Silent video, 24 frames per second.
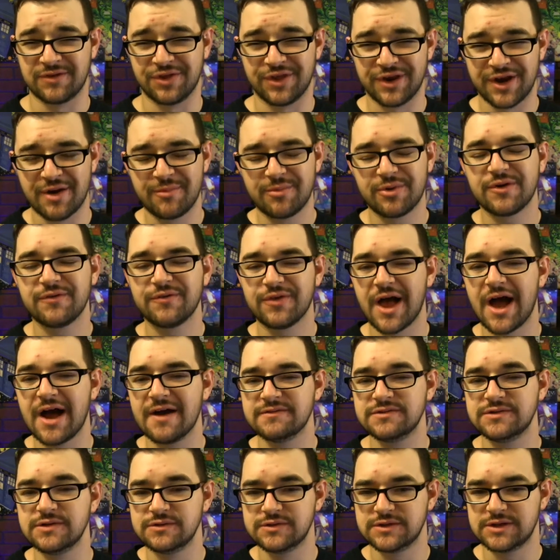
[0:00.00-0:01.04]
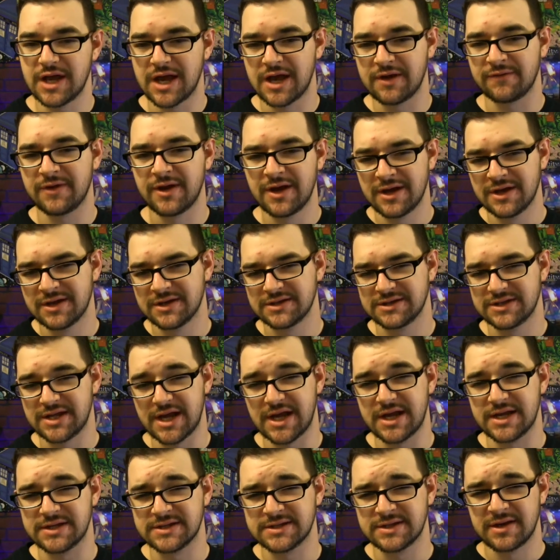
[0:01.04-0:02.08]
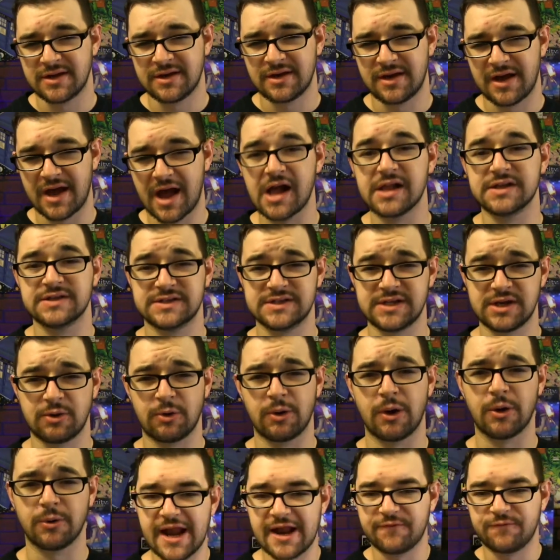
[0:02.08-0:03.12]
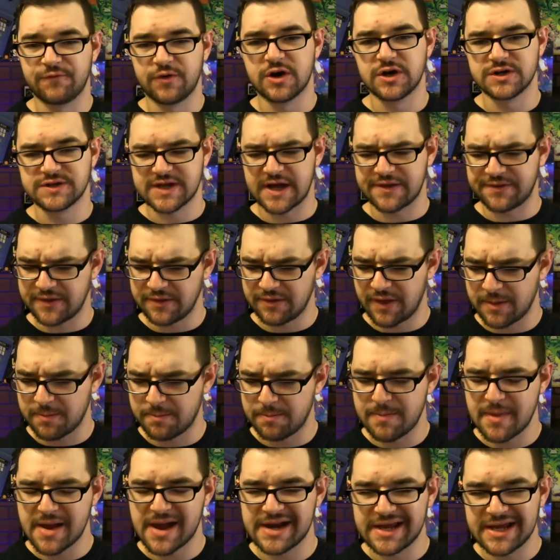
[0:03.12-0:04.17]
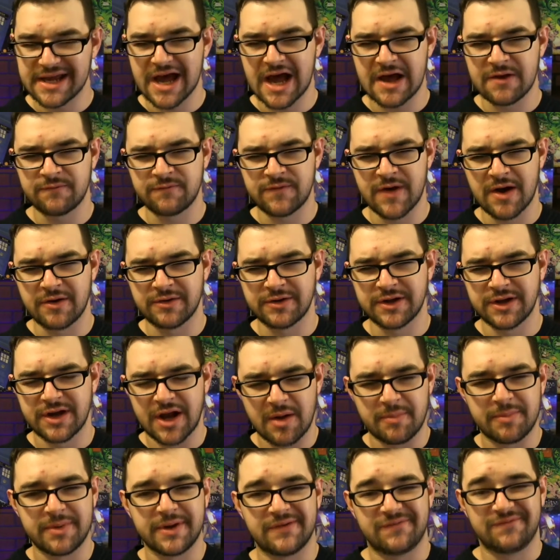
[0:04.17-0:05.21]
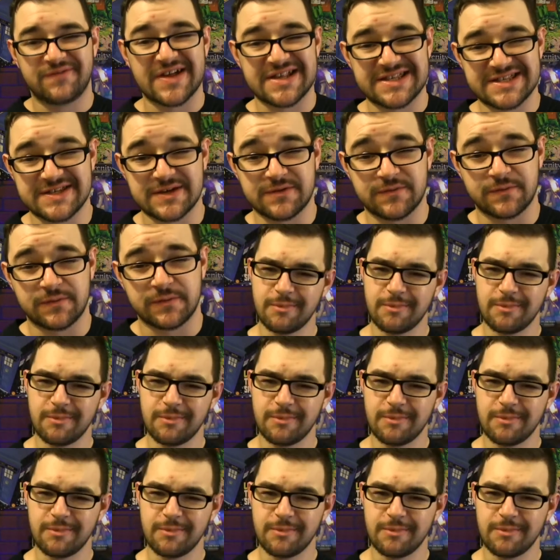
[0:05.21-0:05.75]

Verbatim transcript: And the number of lives you saved stays at zero. And at first, I think like many, I found it a bit offensive.